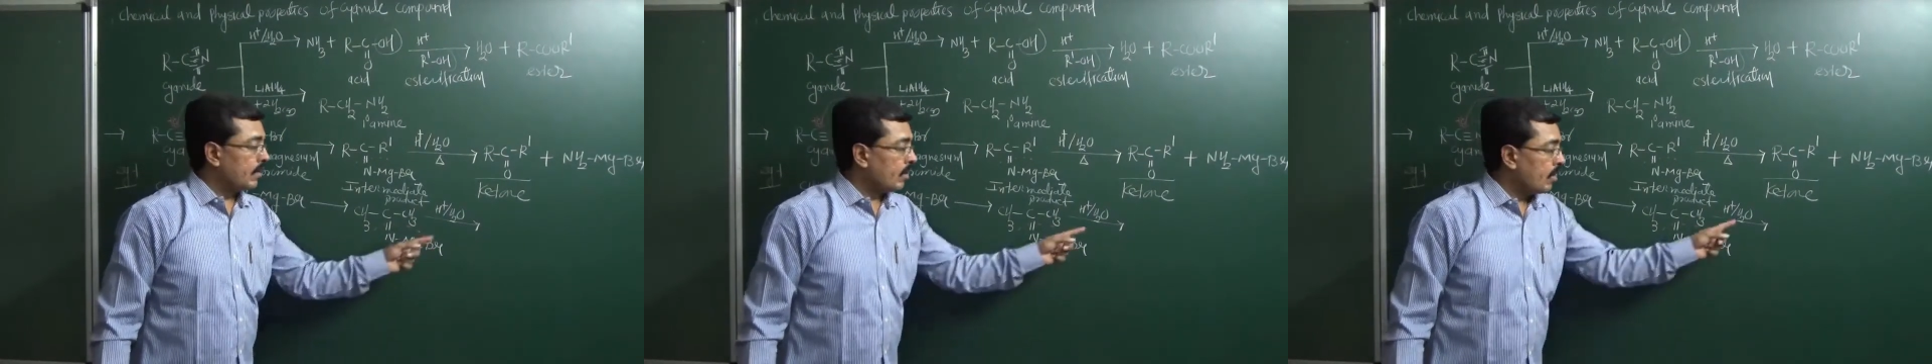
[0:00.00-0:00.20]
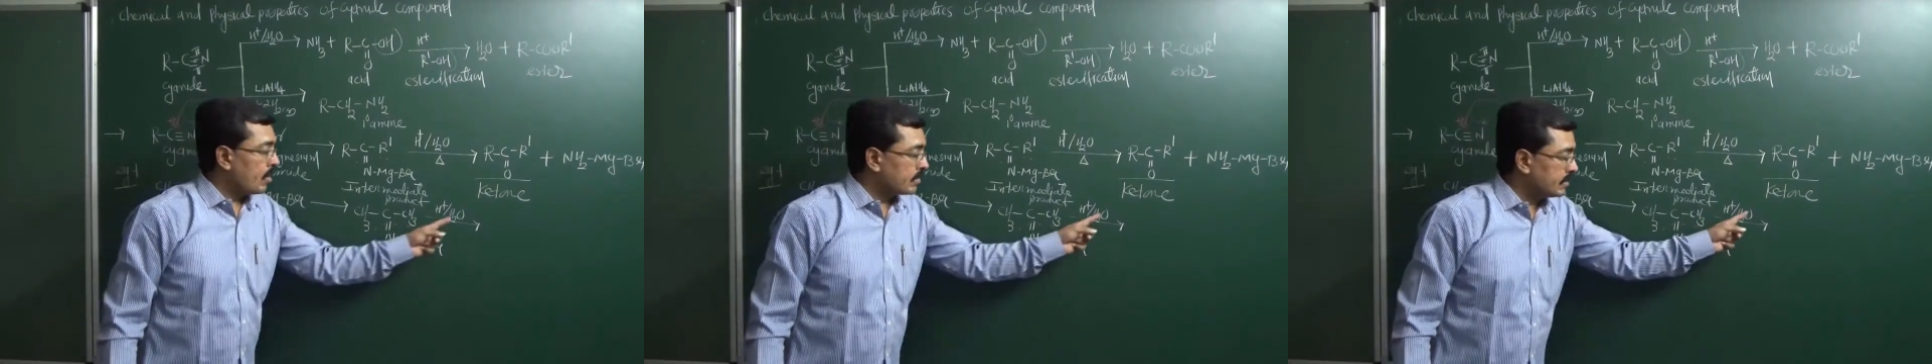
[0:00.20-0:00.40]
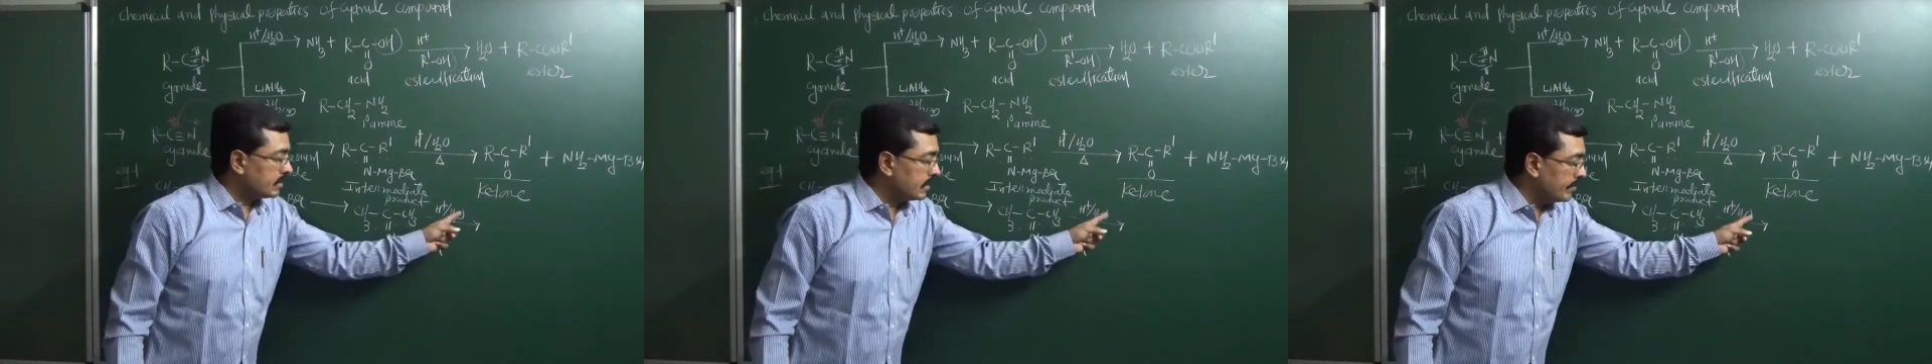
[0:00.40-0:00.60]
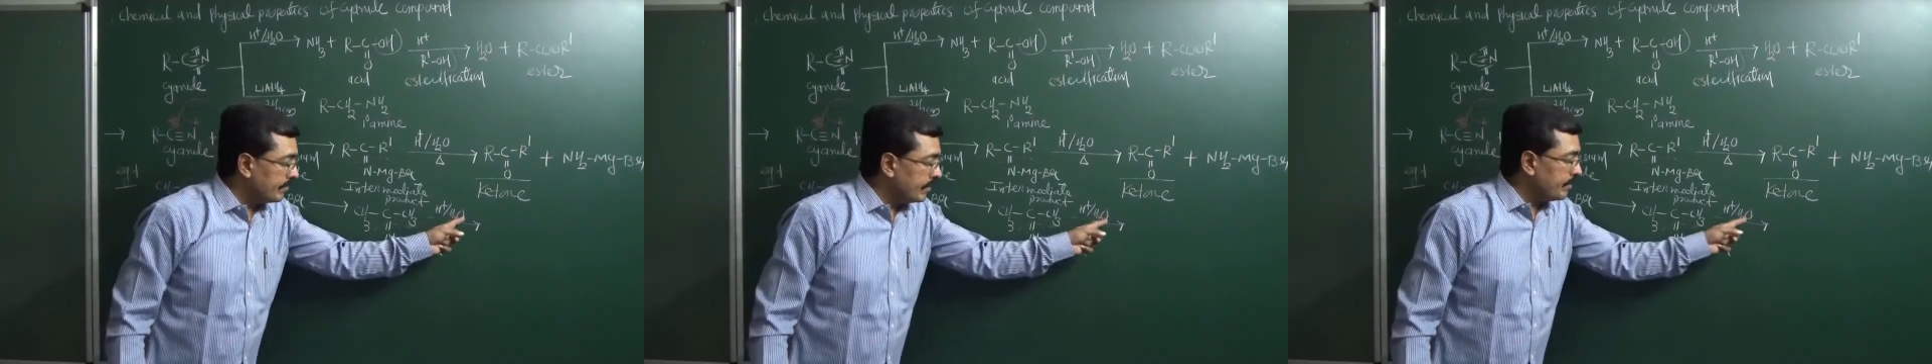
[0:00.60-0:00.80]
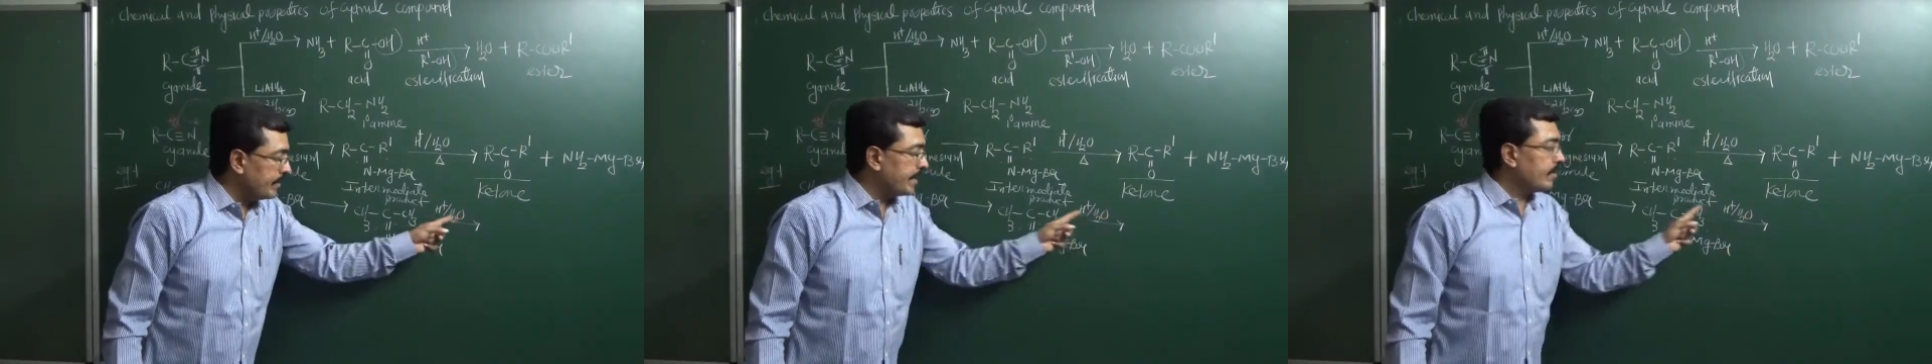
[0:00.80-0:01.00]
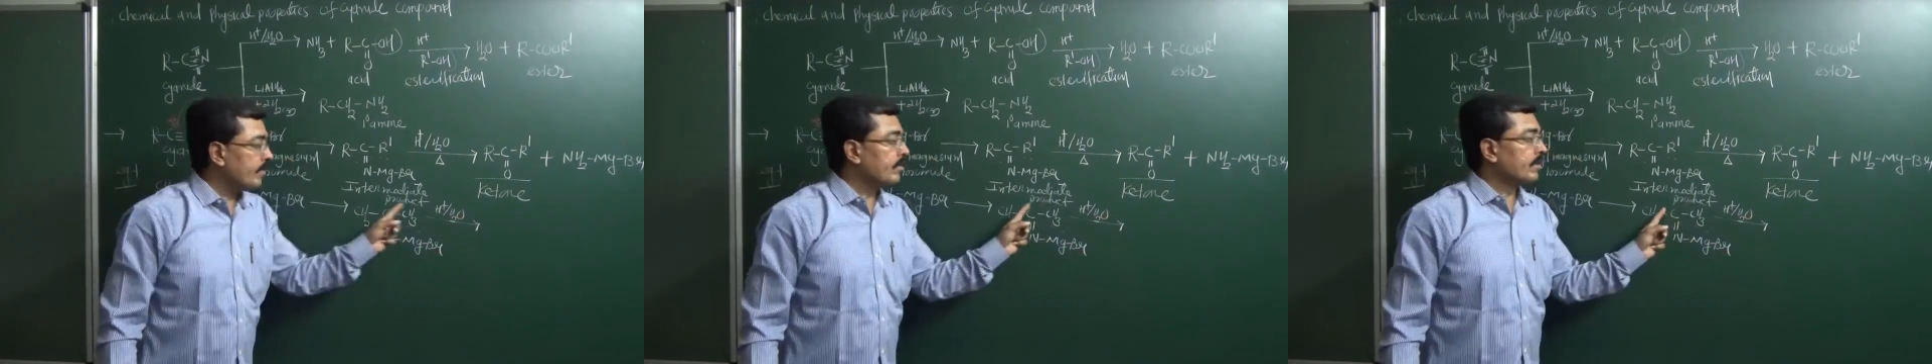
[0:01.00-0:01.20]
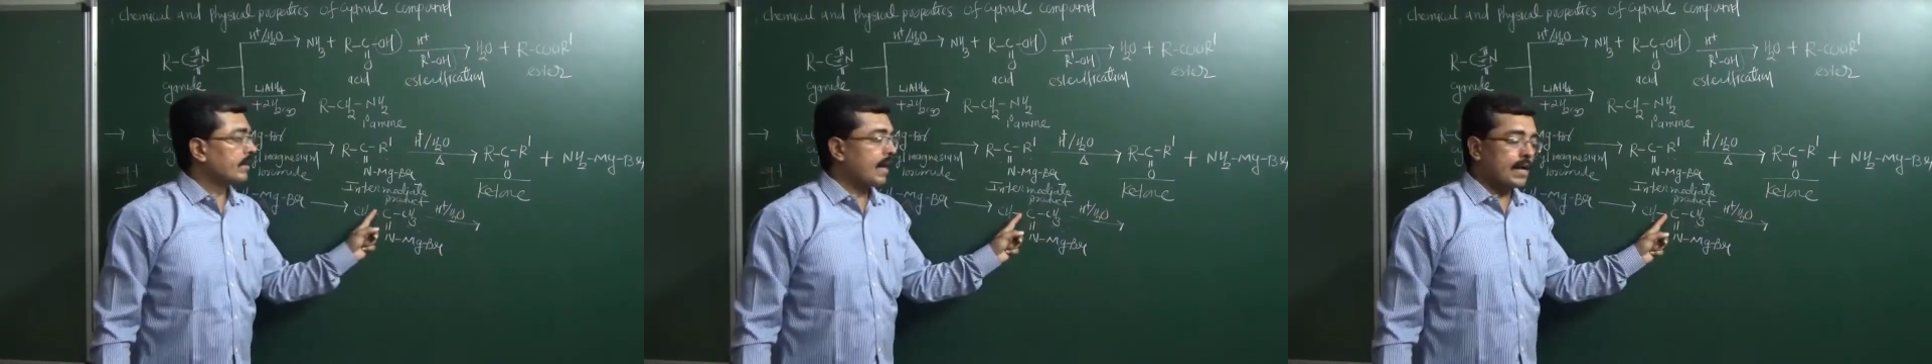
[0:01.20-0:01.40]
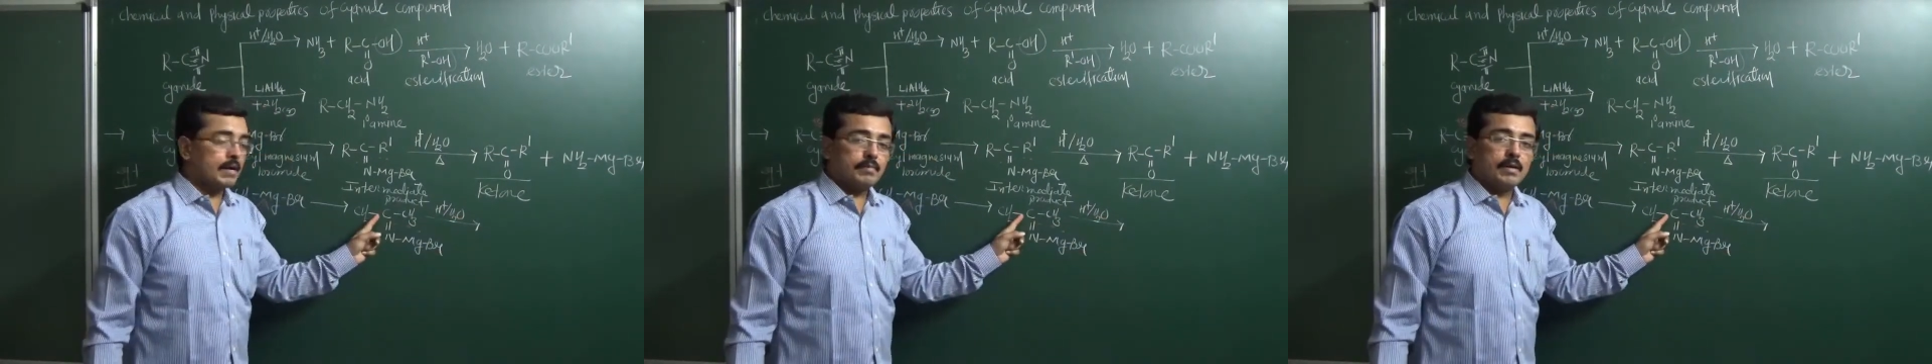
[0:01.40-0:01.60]
oxygen will be added on
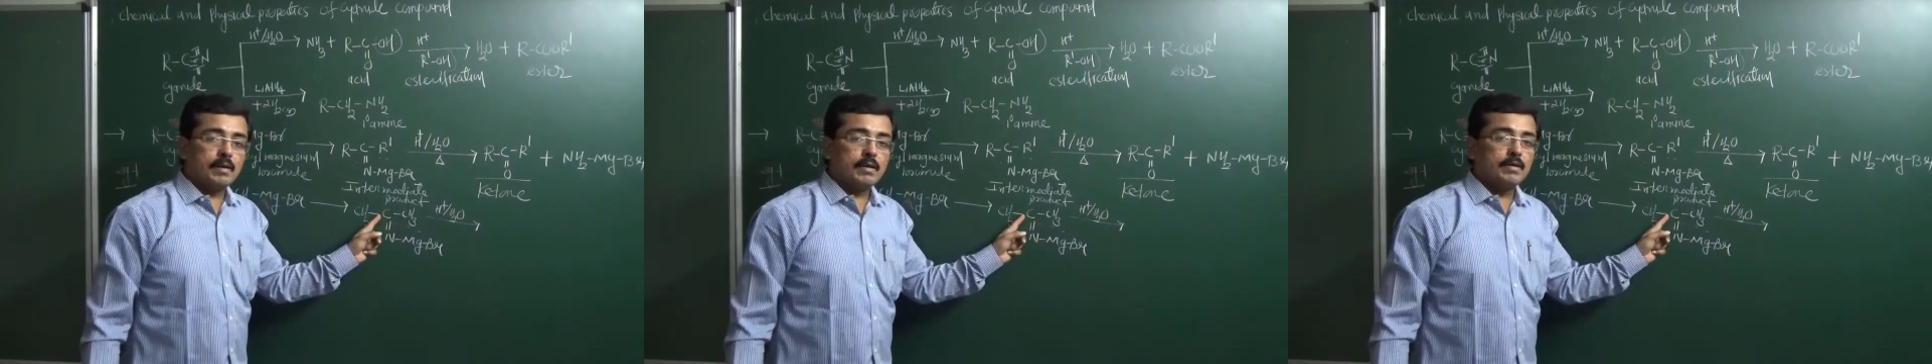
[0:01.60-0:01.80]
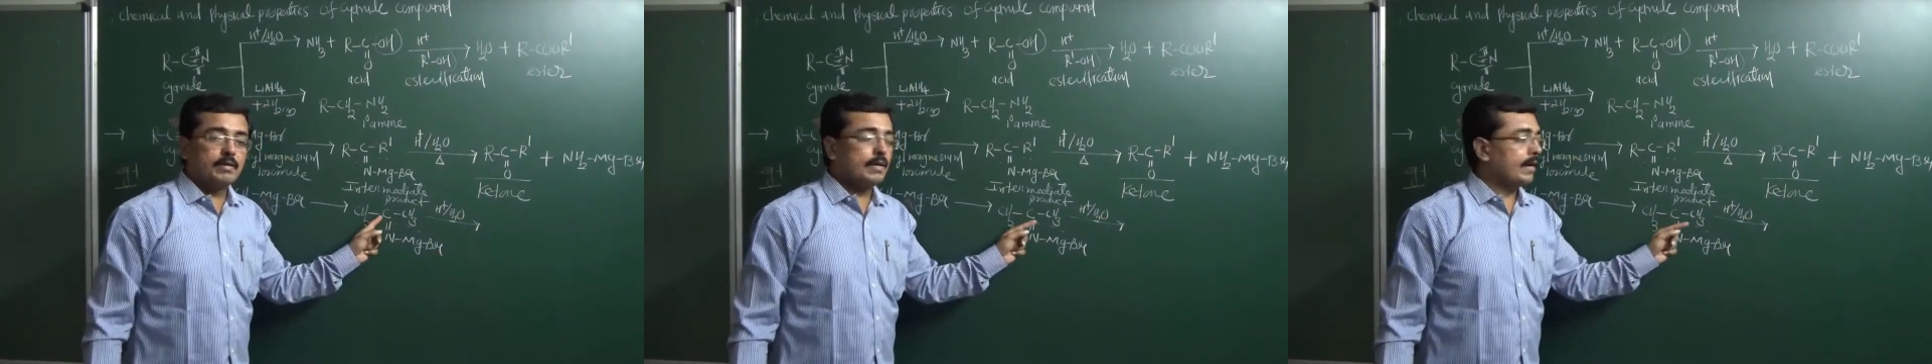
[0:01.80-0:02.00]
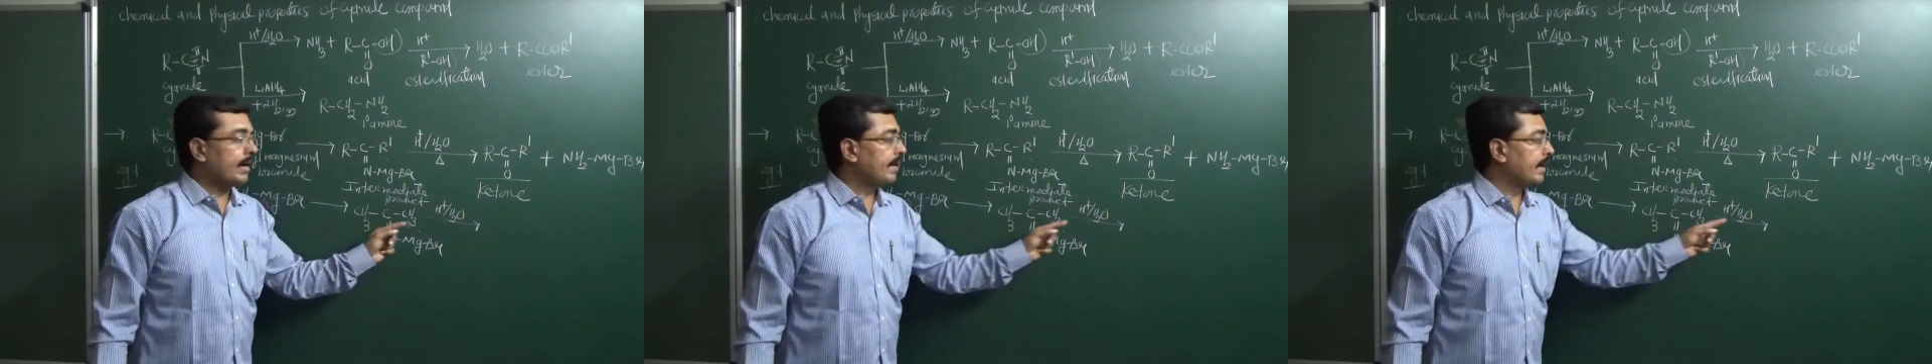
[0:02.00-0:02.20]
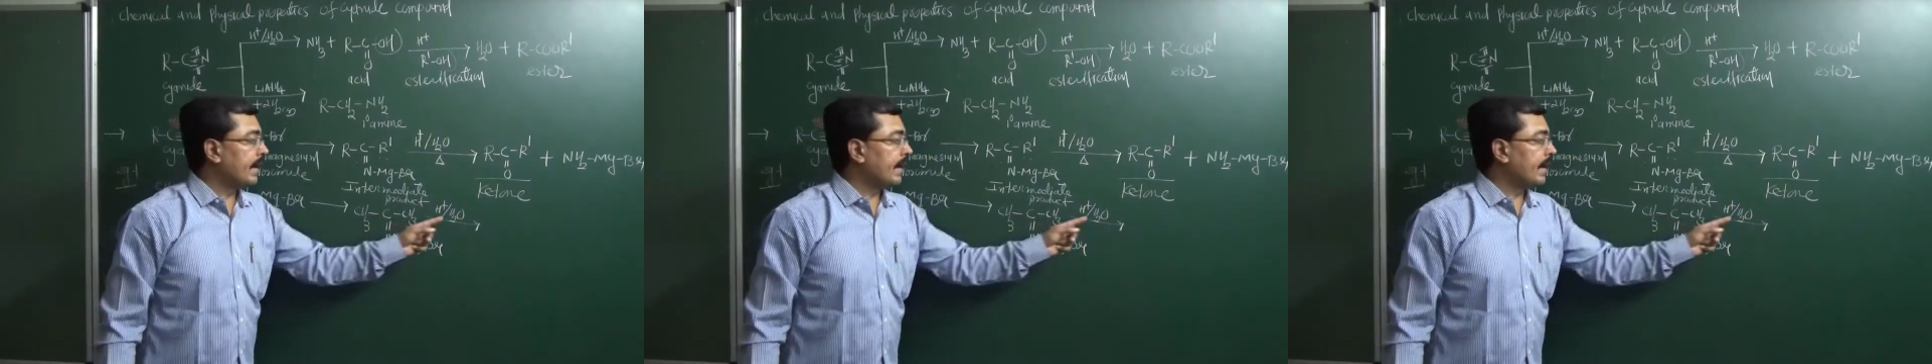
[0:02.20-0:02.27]
carbon and